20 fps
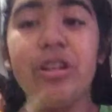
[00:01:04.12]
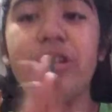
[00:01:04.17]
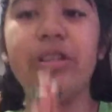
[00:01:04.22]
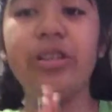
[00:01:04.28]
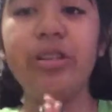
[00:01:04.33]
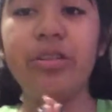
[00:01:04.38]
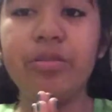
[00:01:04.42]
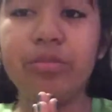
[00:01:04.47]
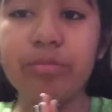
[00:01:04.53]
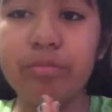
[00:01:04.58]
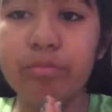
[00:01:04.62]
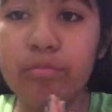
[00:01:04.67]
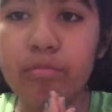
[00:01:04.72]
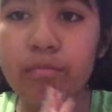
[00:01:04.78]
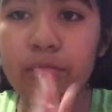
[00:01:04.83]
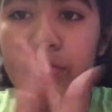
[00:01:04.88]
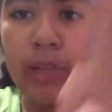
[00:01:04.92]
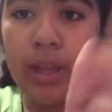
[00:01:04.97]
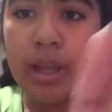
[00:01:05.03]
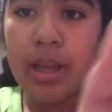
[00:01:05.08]
telling you
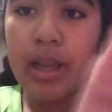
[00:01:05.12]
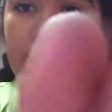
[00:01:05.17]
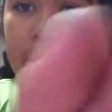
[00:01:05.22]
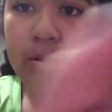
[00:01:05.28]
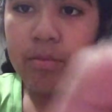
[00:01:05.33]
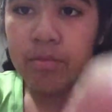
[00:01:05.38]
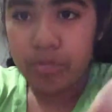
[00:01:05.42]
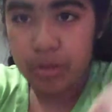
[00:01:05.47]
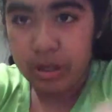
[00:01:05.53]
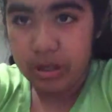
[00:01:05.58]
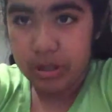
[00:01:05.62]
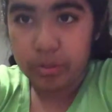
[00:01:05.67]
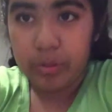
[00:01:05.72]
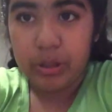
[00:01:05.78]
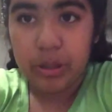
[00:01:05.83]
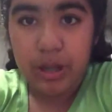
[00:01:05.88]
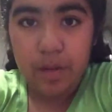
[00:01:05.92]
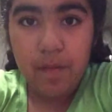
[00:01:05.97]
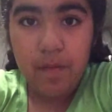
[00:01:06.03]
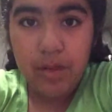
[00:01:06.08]
because I'm
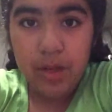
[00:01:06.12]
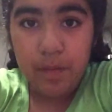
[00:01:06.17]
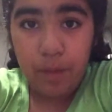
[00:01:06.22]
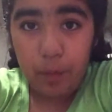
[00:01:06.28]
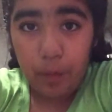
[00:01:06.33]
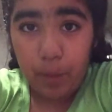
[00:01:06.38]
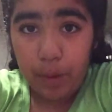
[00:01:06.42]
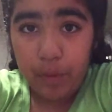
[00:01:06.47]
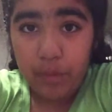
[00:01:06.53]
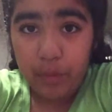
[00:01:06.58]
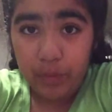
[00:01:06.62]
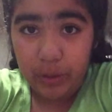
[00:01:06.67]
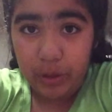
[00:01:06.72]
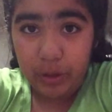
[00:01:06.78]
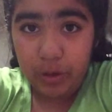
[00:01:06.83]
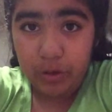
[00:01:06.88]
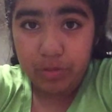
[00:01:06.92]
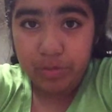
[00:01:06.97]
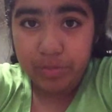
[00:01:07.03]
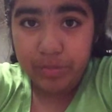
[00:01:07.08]
gonna have a giveaway
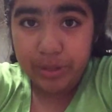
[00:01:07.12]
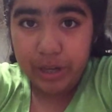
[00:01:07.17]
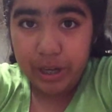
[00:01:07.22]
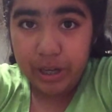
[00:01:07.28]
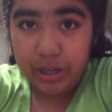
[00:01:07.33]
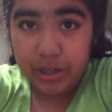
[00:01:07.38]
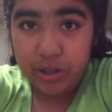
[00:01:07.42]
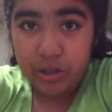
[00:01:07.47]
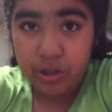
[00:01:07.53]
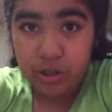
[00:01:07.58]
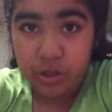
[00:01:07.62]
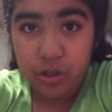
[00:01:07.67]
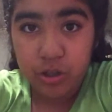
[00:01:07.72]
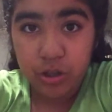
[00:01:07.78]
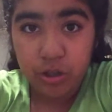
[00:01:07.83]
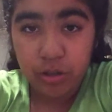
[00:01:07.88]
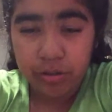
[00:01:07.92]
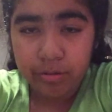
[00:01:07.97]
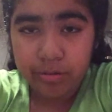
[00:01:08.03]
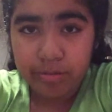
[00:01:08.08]
video
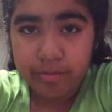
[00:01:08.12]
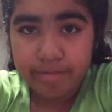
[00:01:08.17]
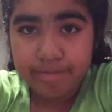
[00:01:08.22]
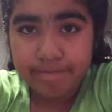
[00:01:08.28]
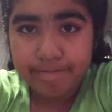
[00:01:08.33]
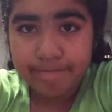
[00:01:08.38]
soon.